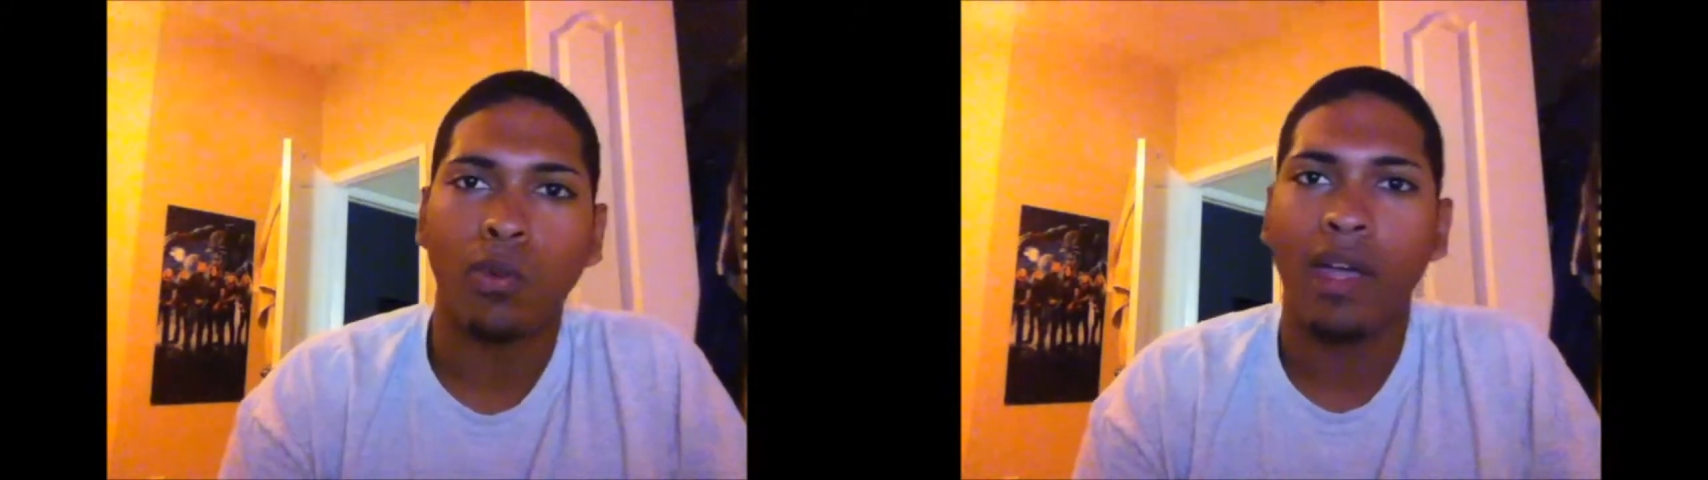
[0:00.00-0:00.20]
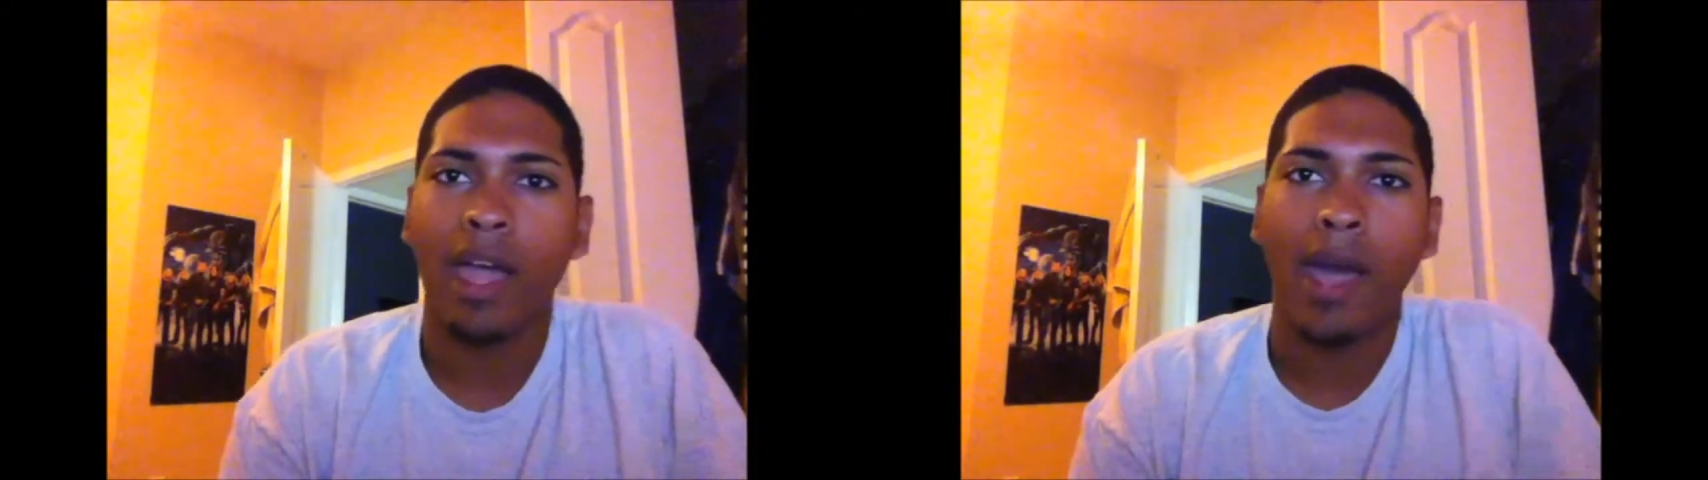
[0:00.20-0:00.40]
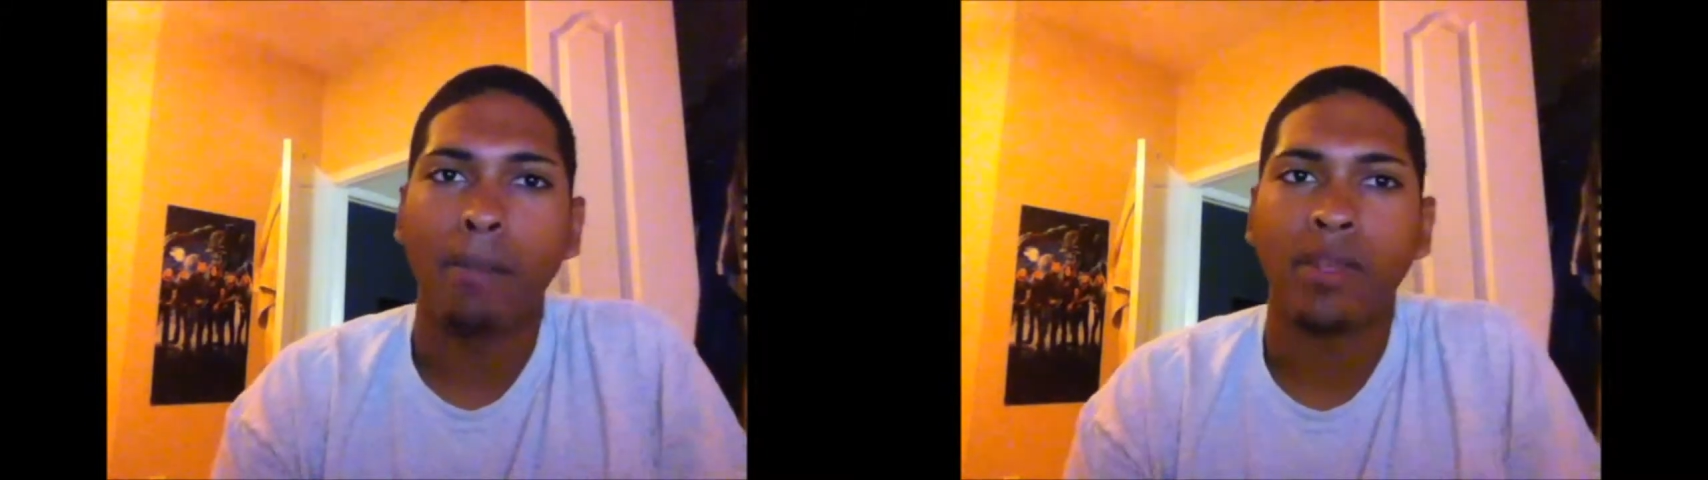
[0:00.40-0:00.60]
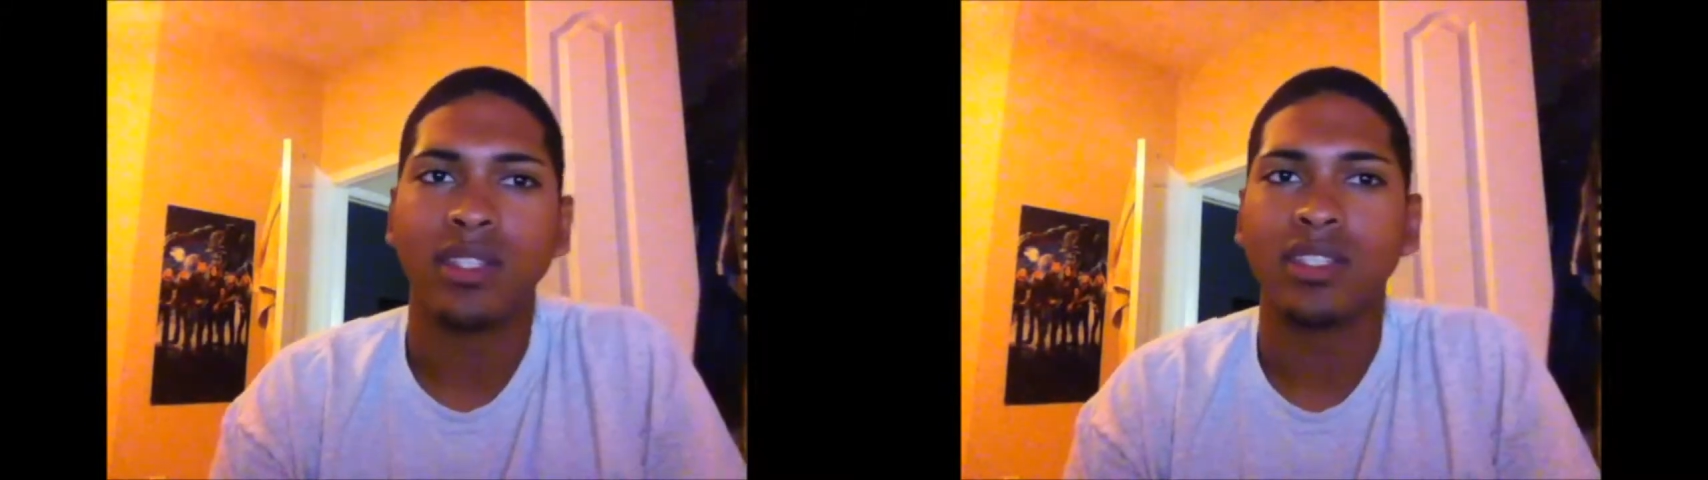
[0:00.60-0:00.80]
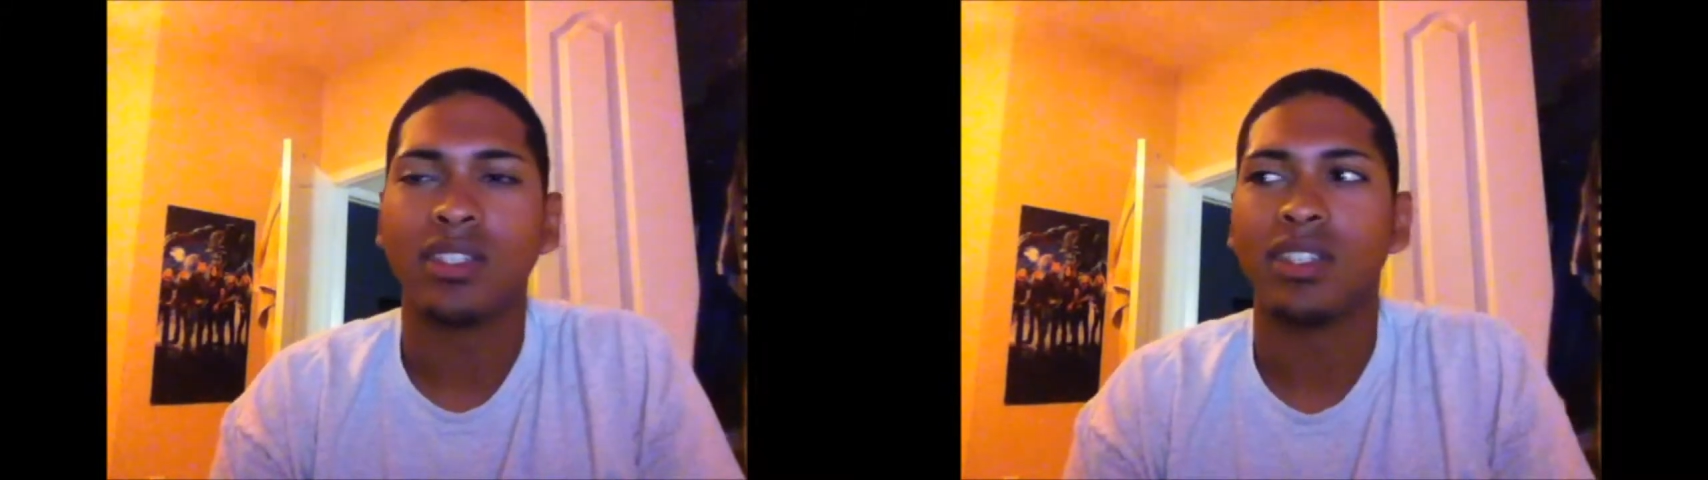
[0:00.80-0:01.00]
what
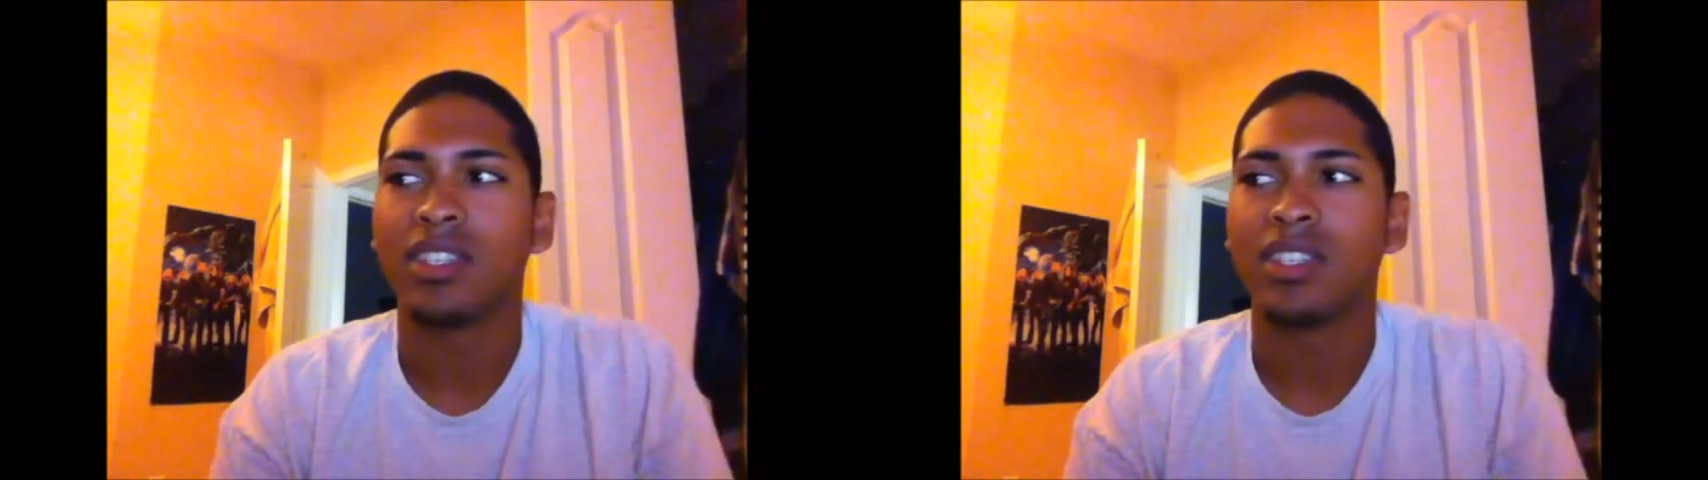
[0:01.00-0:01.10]
happens.